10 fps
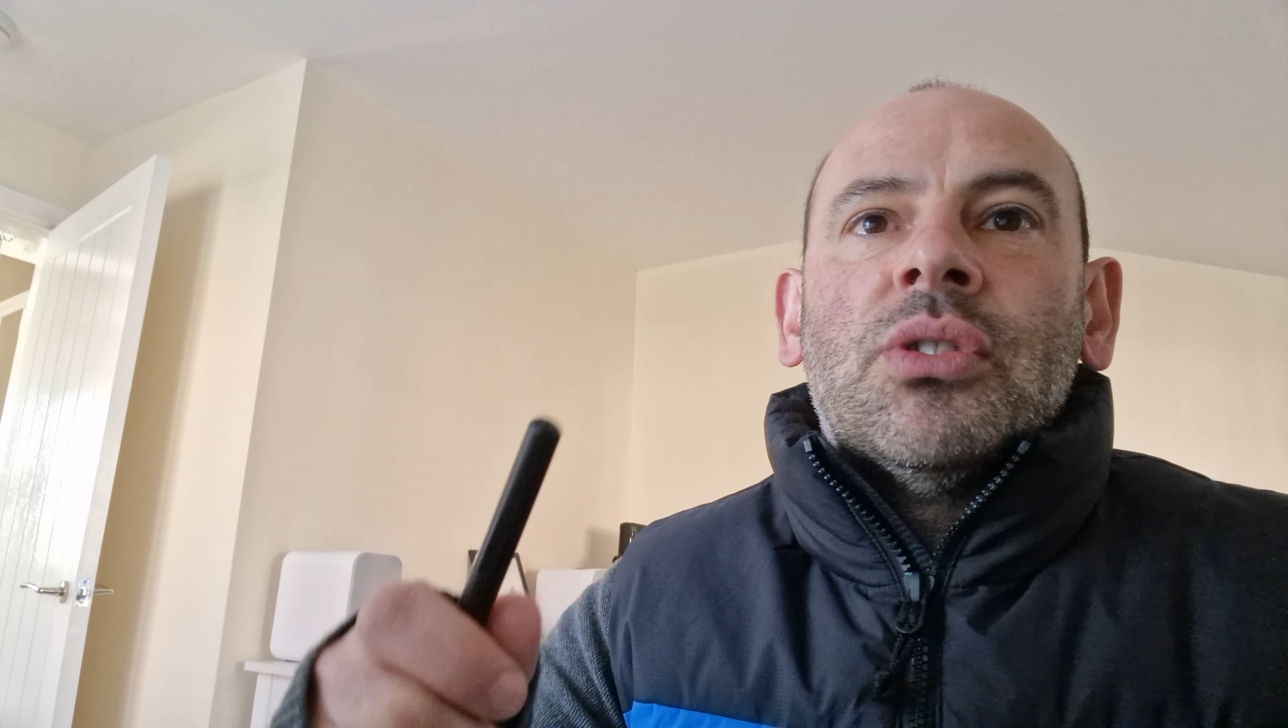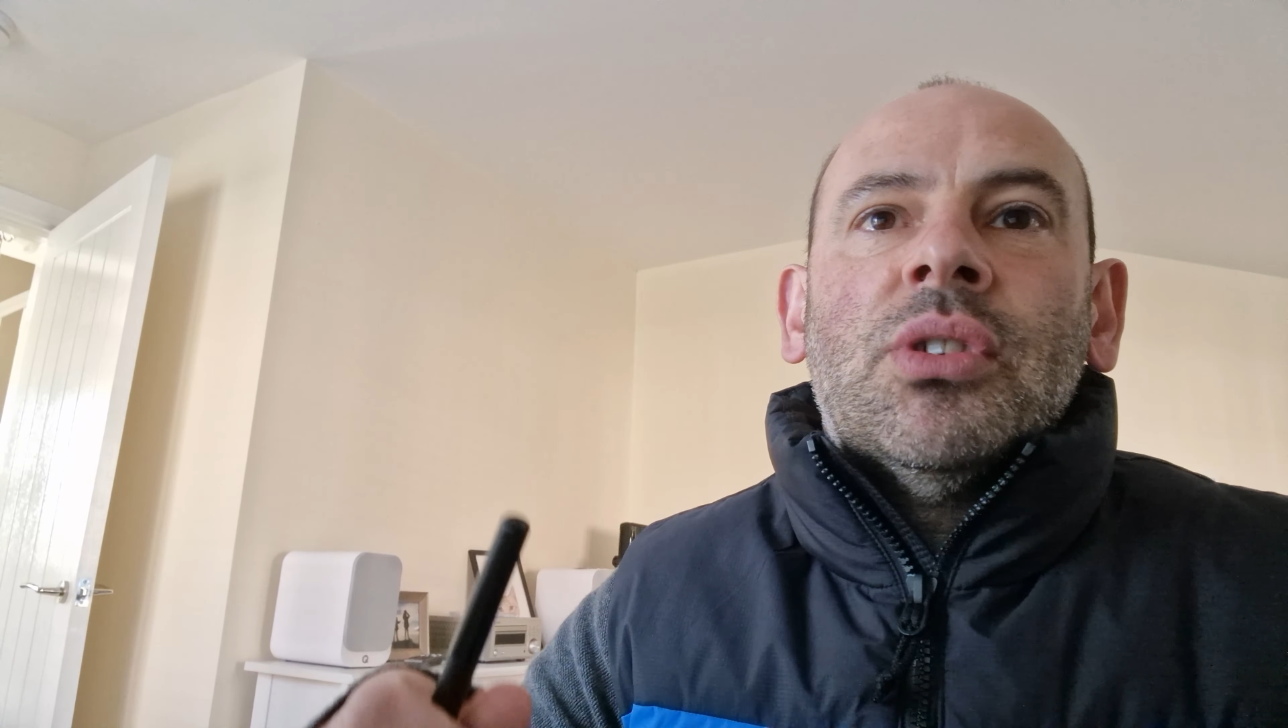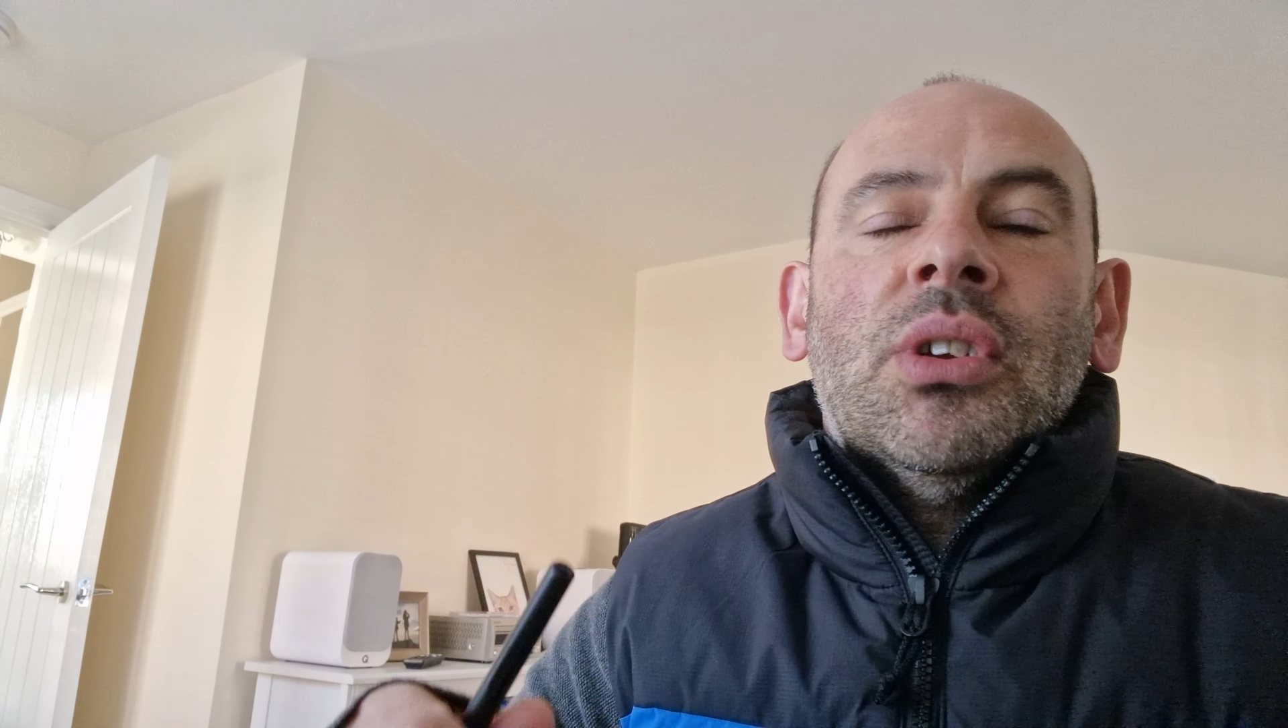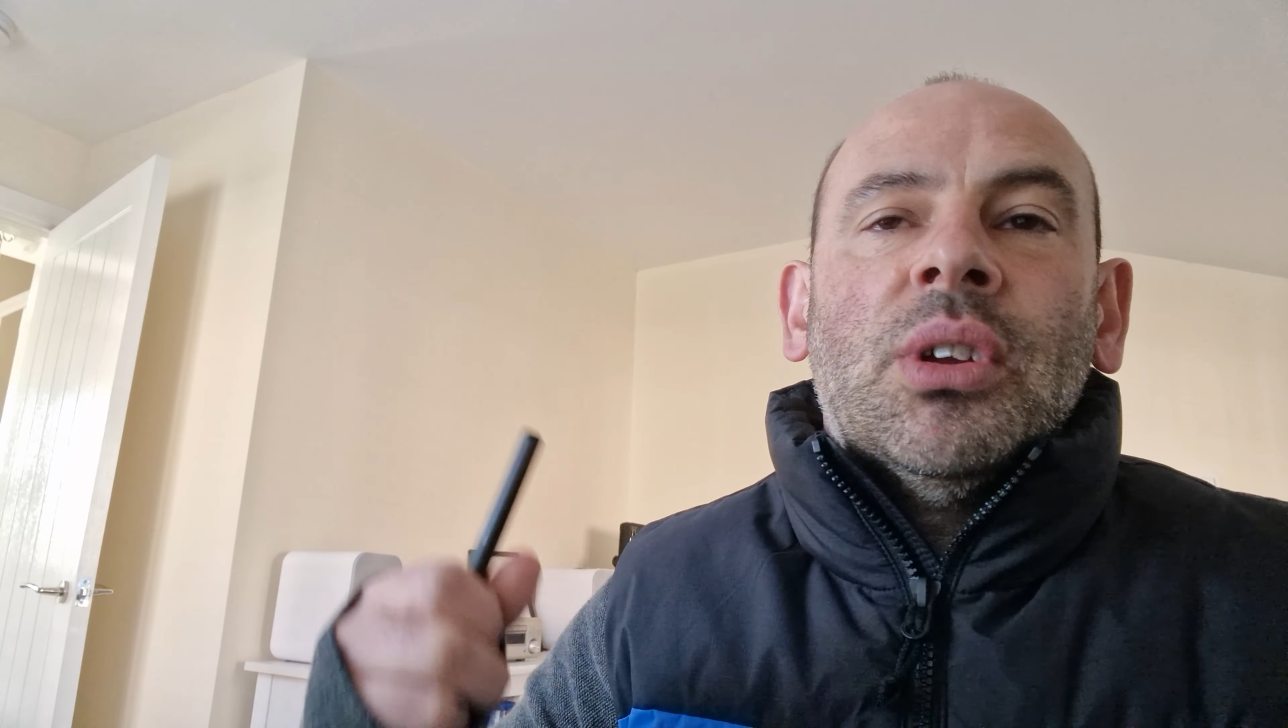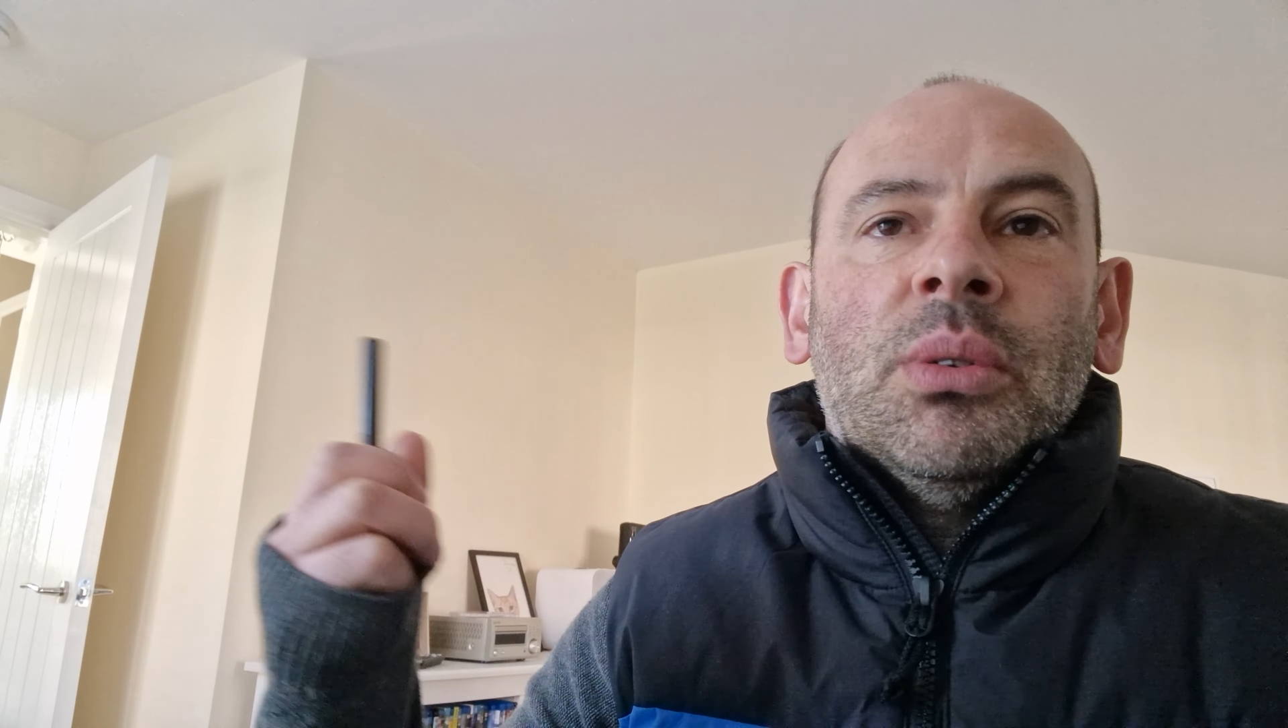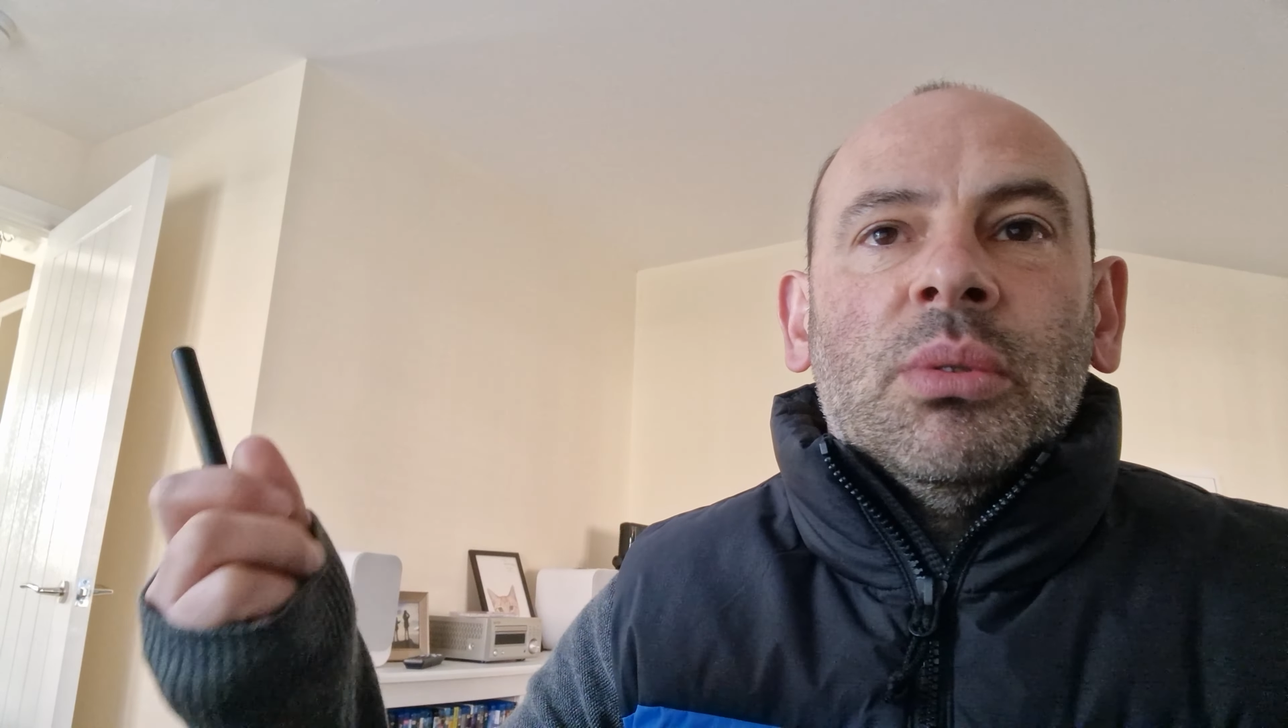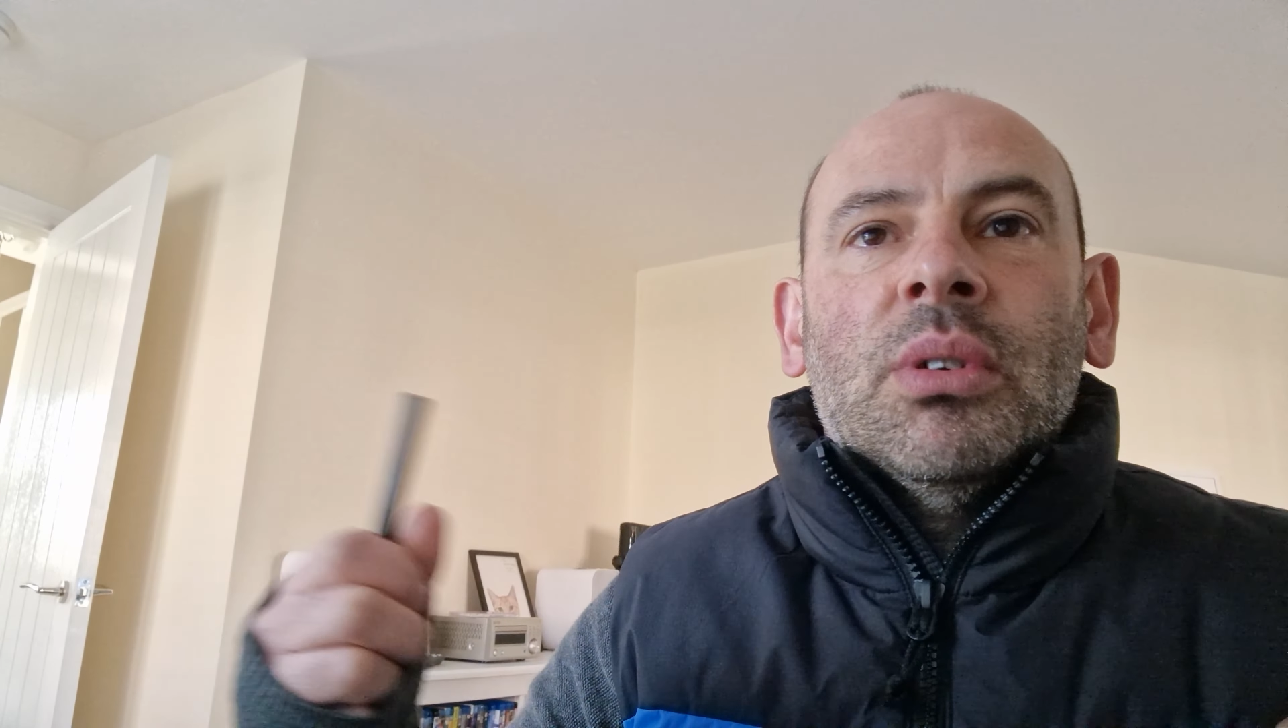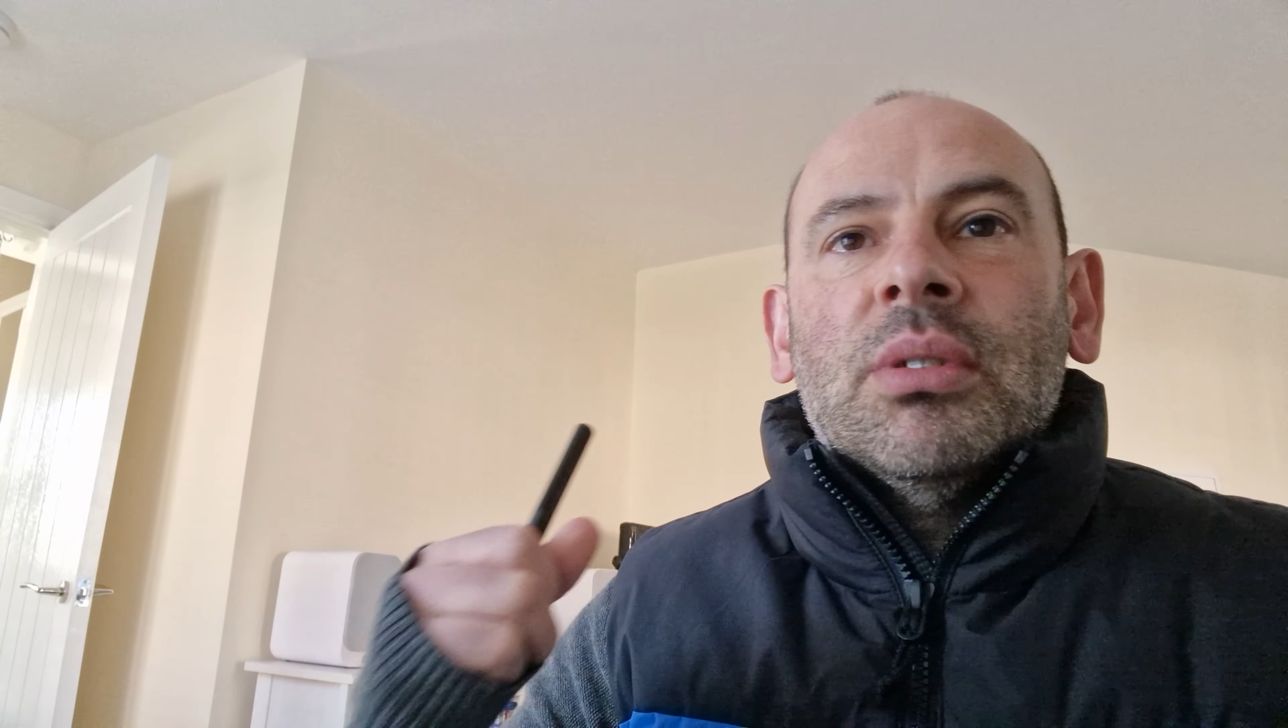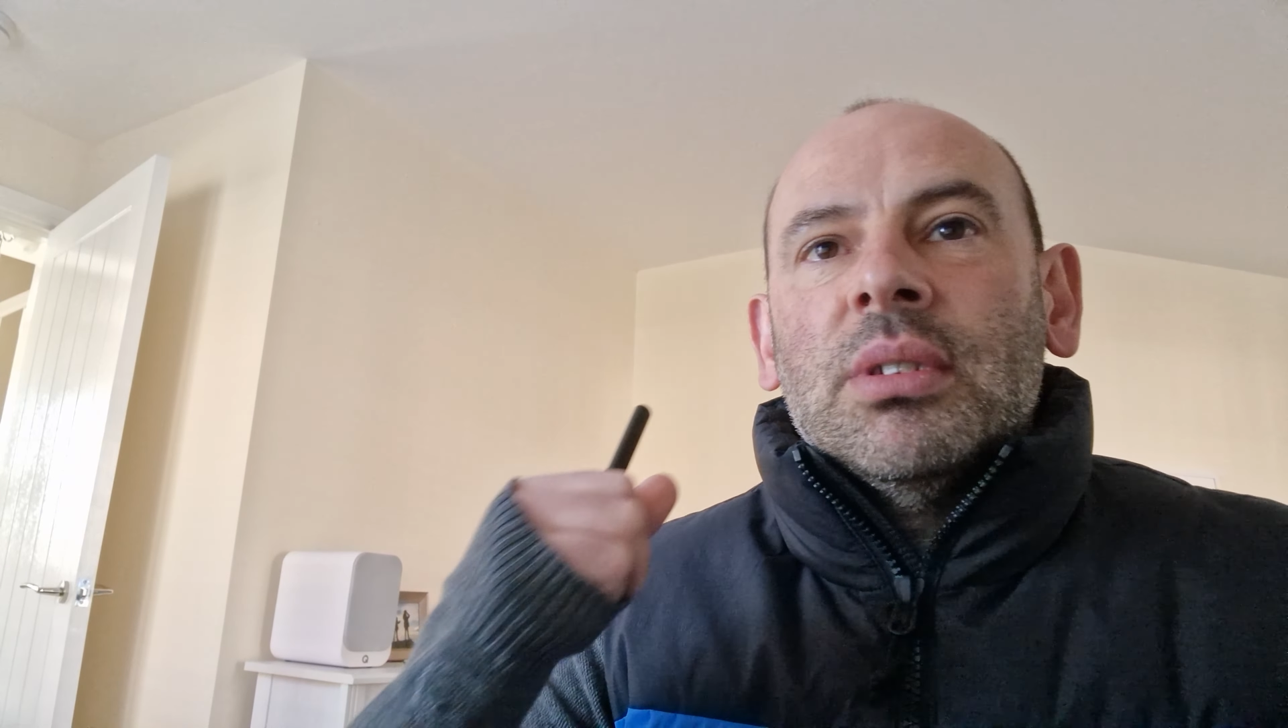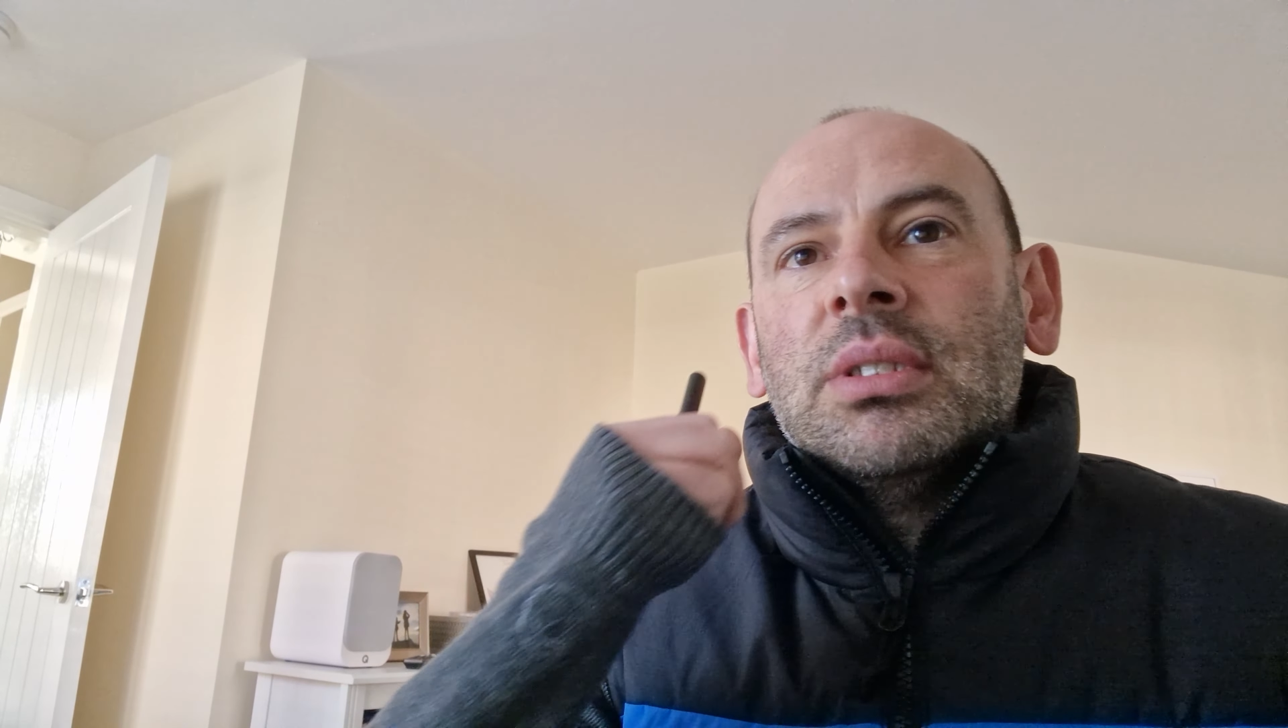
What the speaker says: 2.